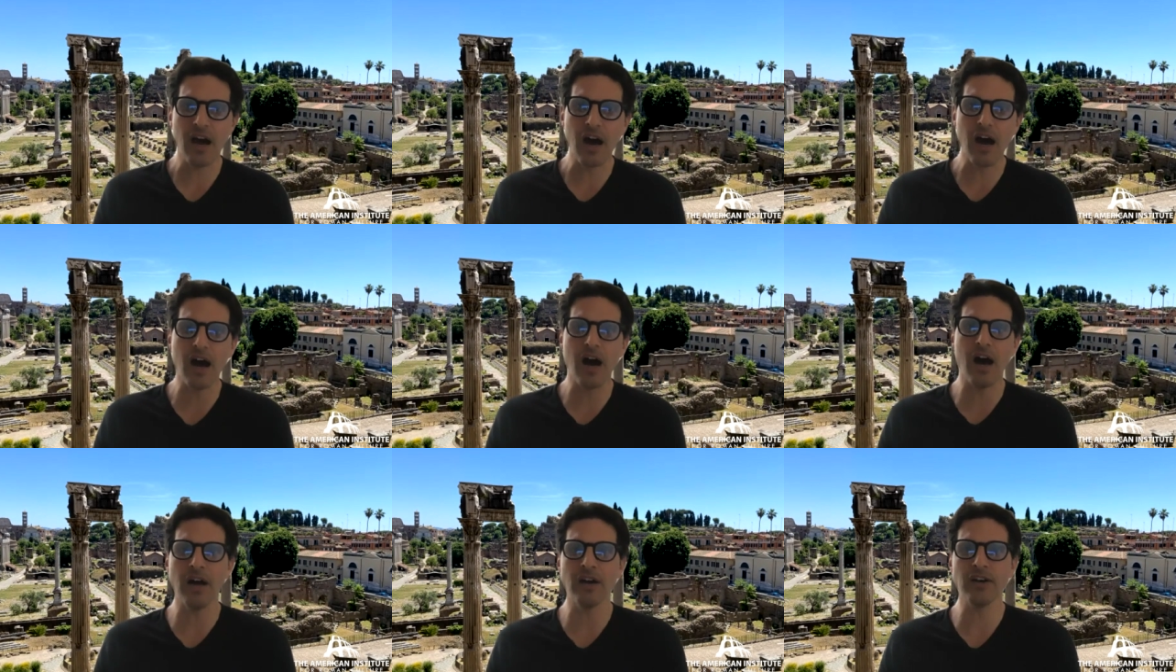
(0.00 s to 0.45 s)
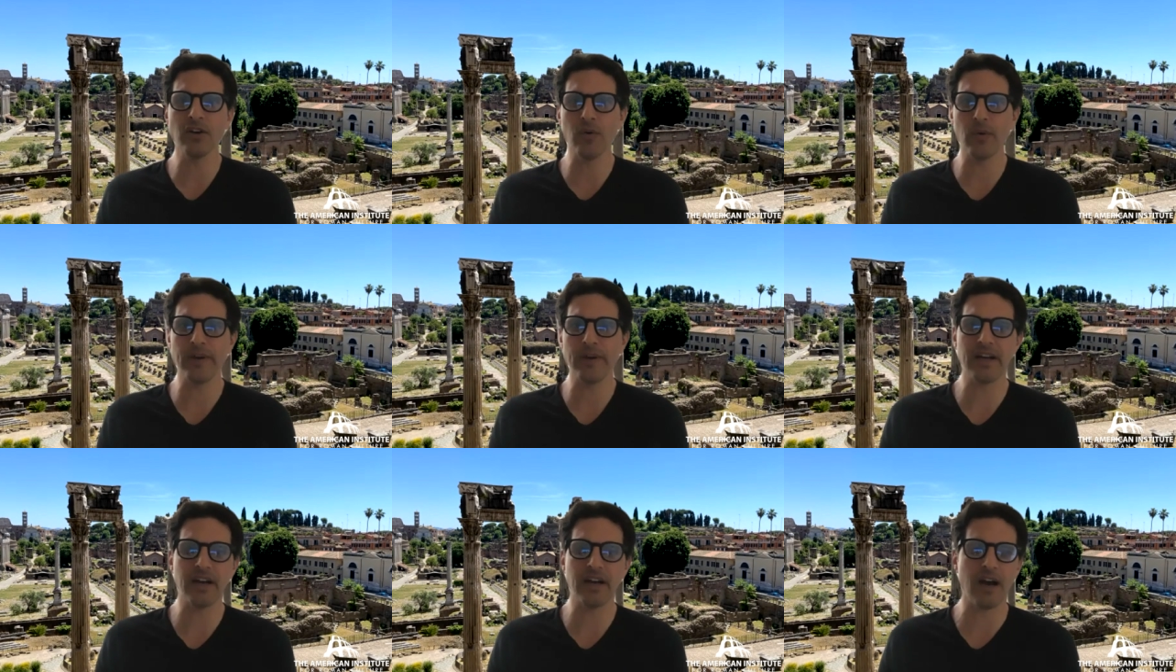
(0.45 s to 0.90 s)

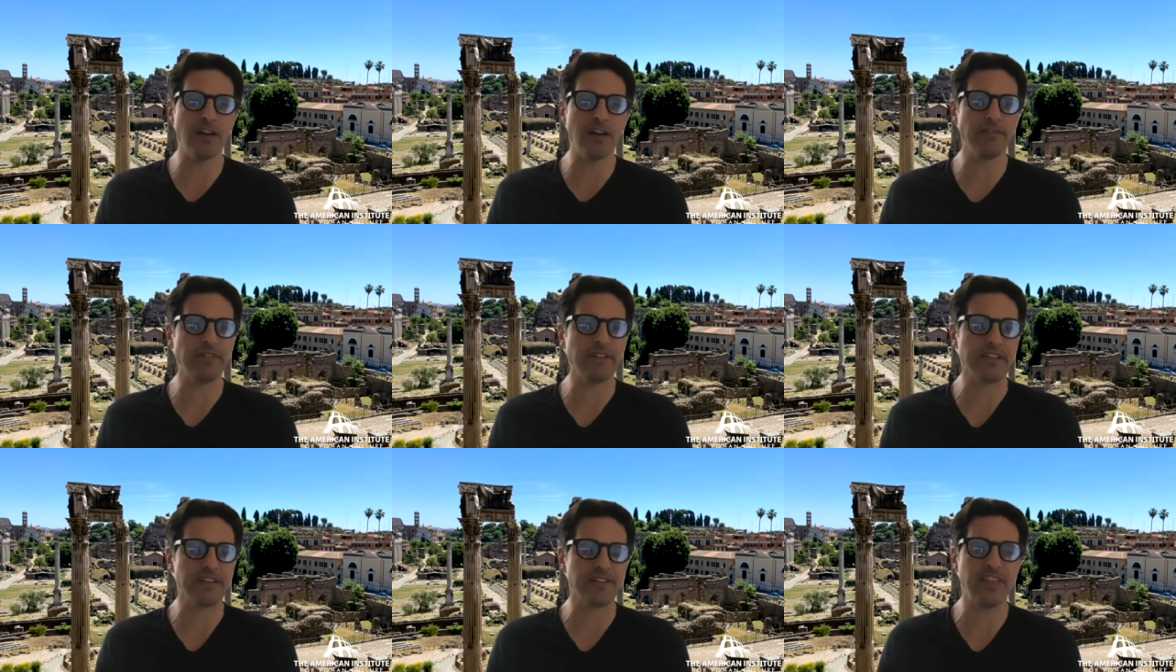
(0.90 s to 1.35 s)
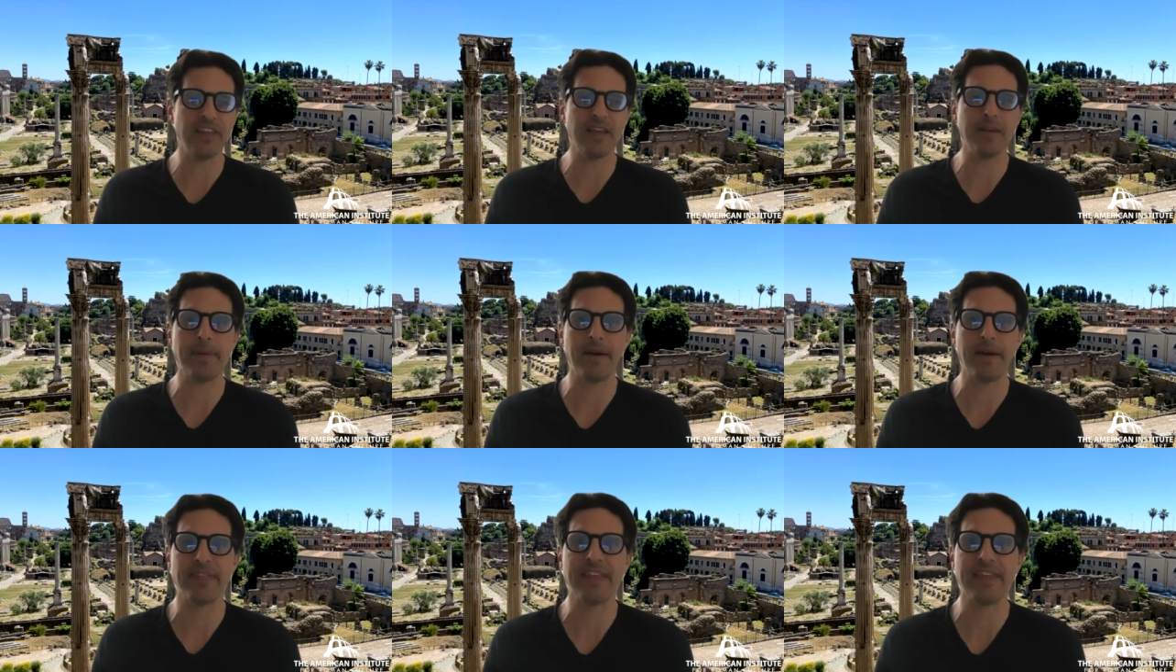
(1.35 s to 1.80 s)
ongoing conflict. Think
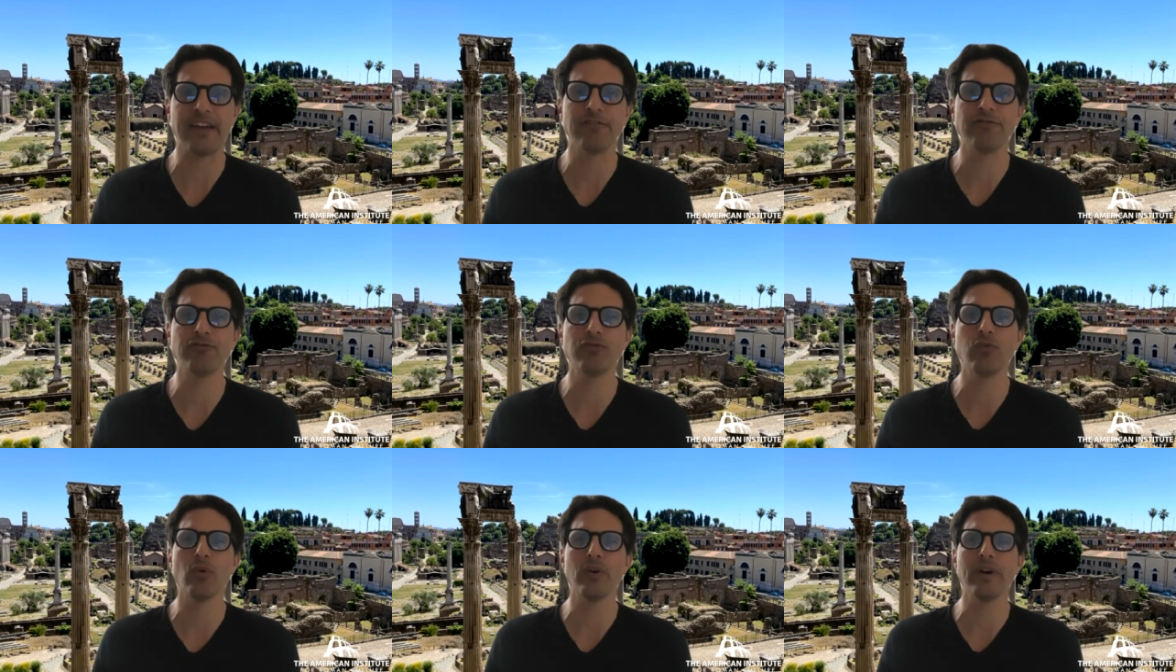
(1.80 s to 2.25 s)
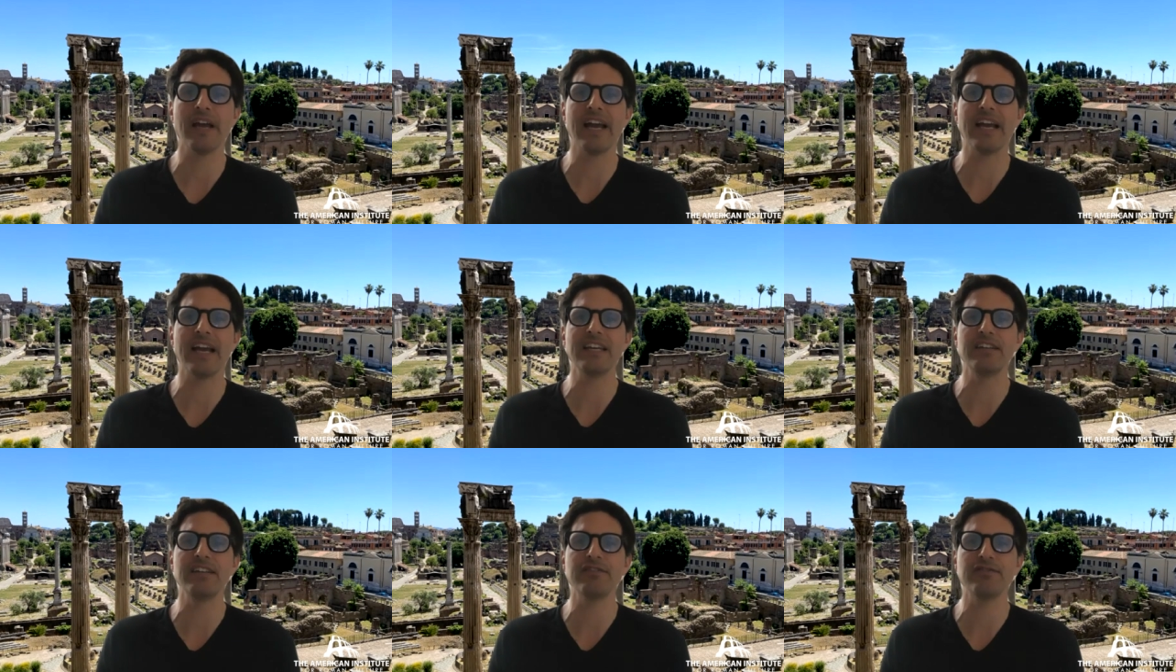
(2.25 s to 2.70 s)
about that,
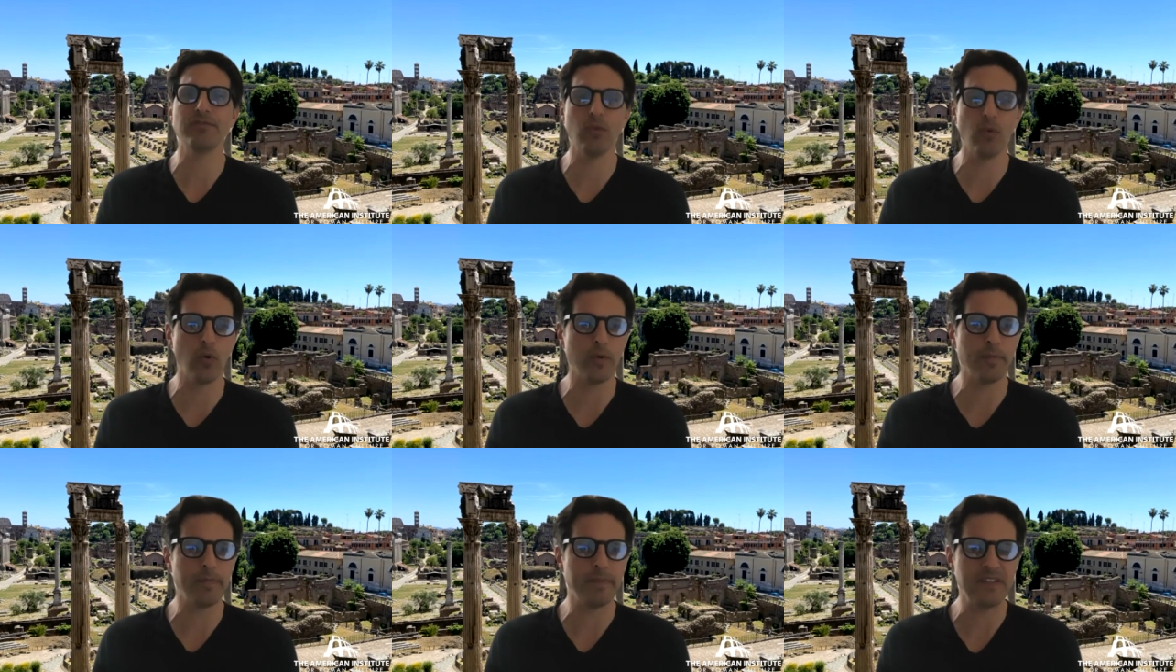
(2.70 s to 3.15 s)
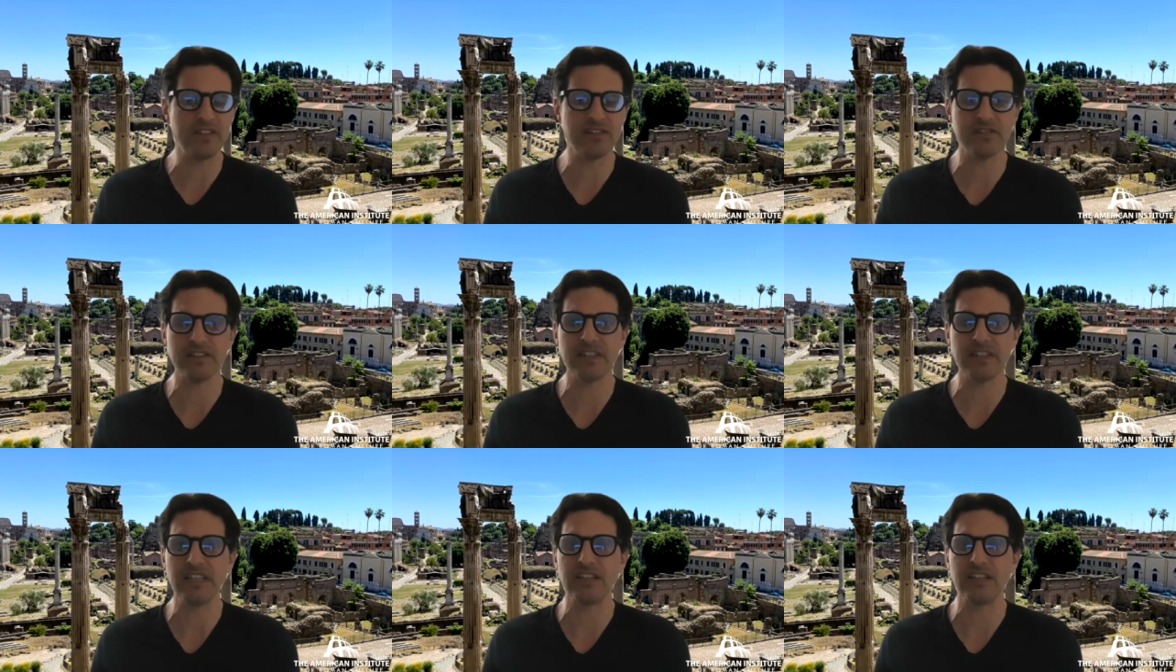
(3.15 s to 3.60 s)
494
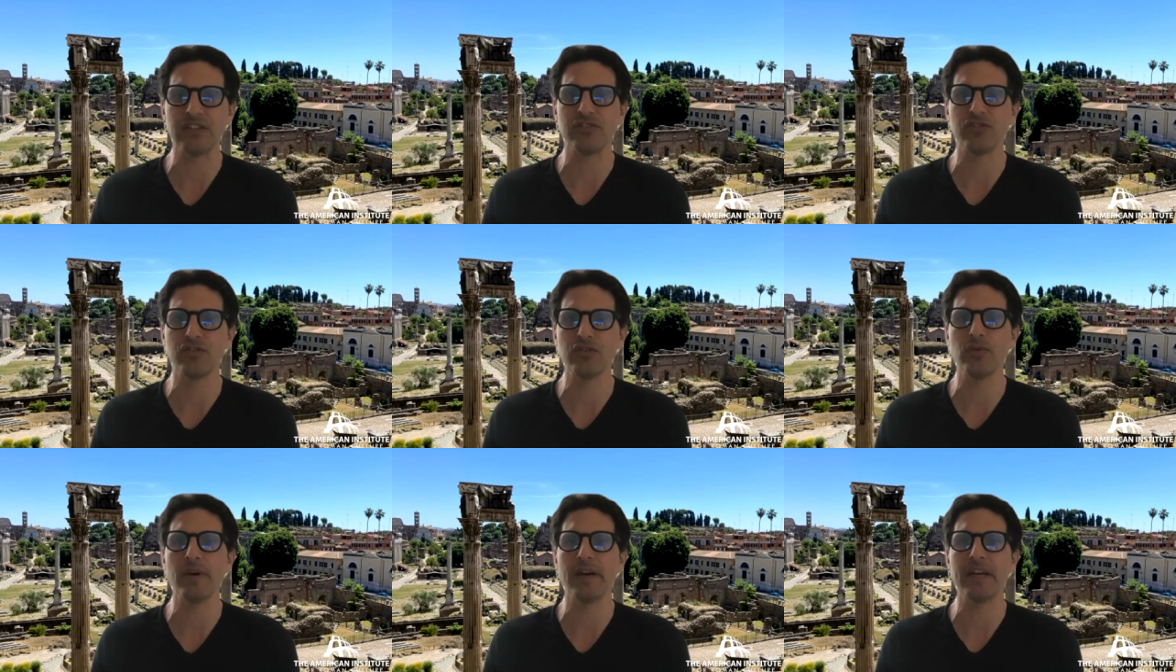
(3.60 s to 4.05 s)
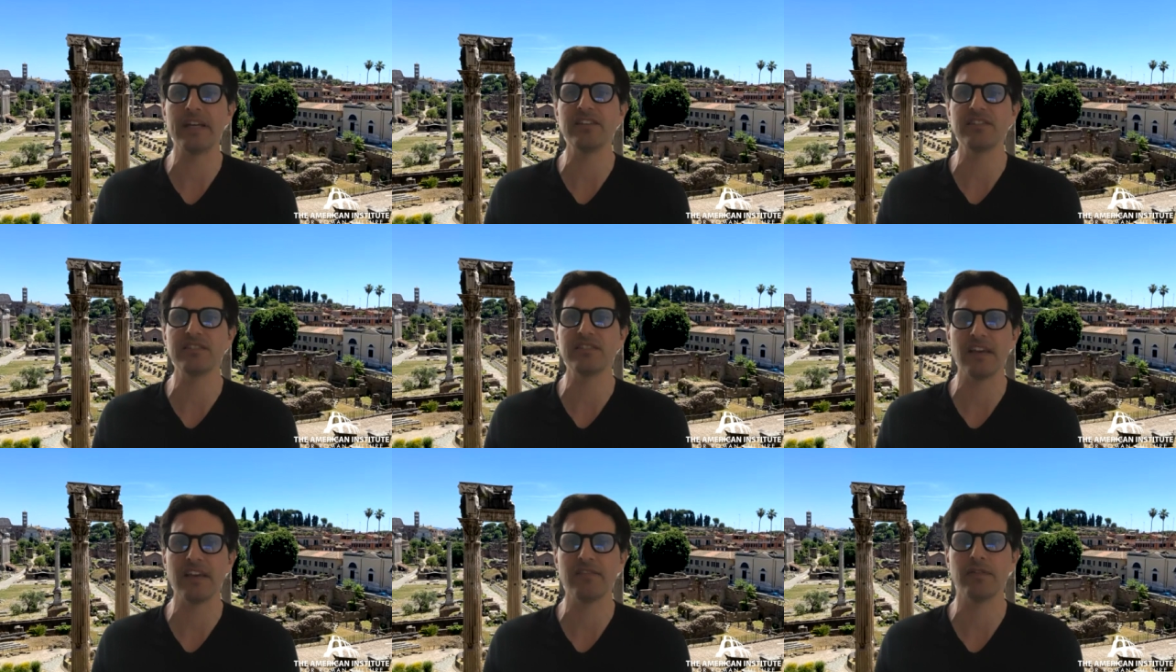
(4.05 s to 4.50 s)
BC to
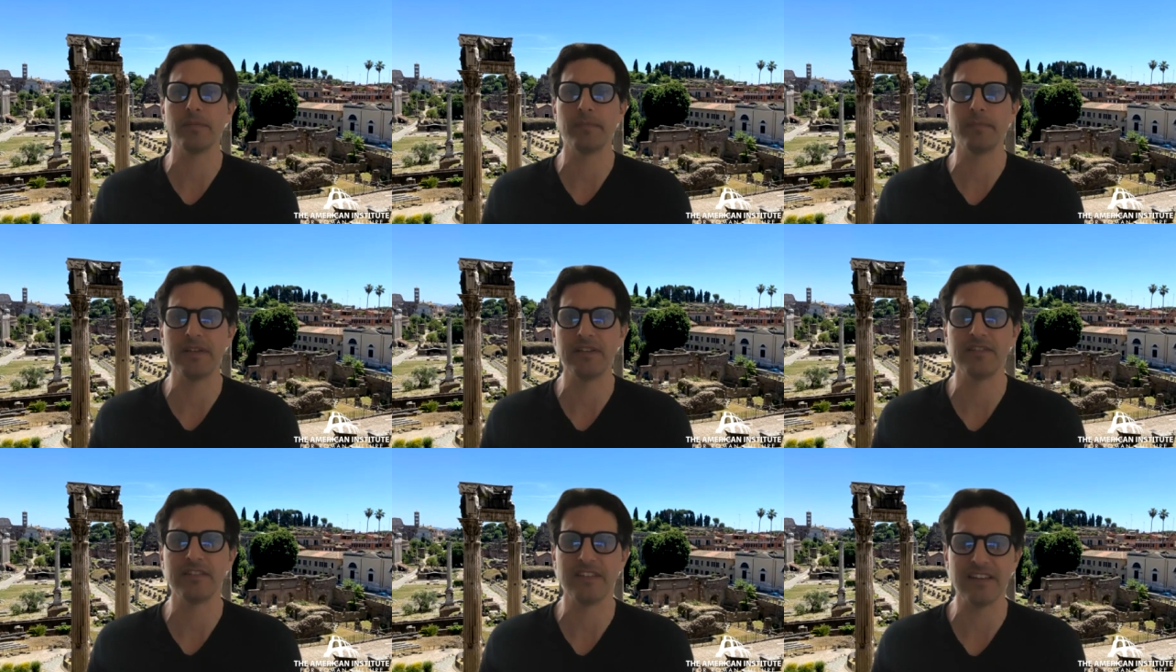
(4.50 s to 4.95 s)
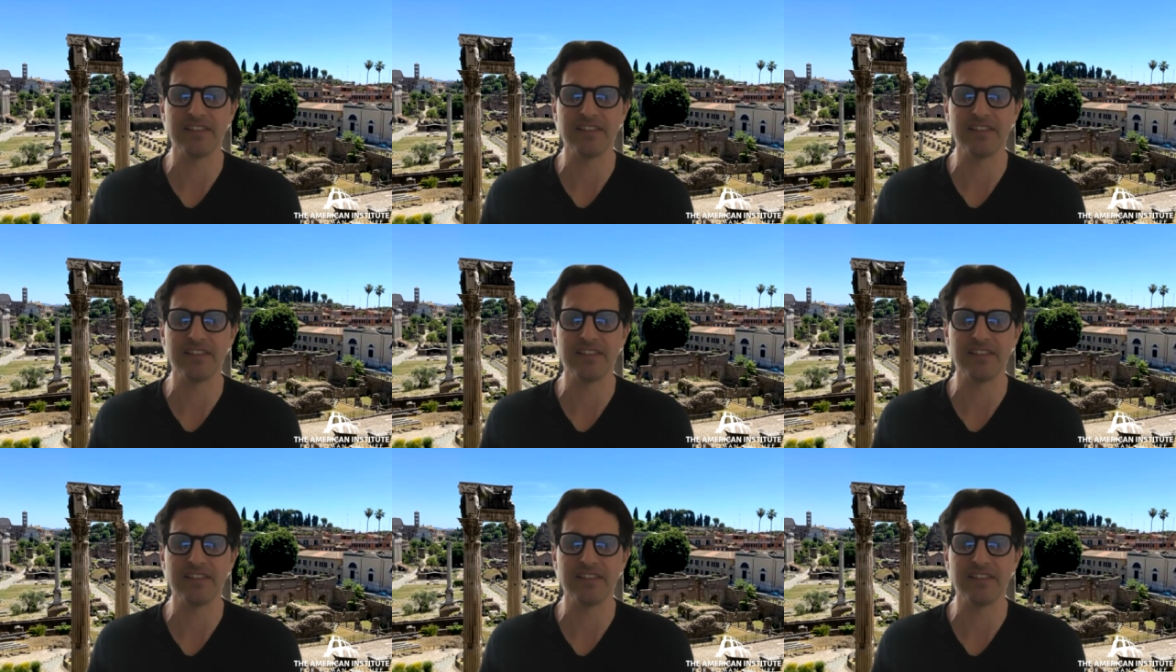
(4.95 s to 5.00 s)
287 BC.